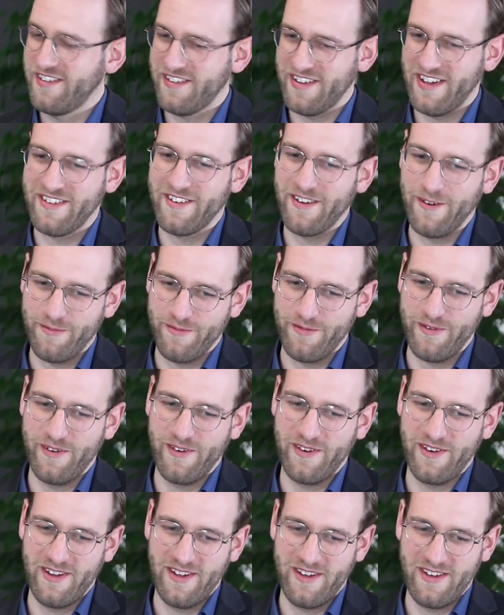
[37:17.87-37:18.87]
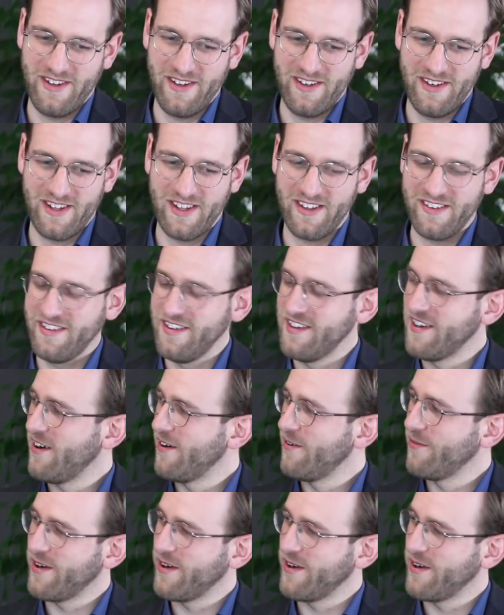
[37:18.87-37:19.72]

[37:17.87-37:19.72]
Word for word: setup in the casino,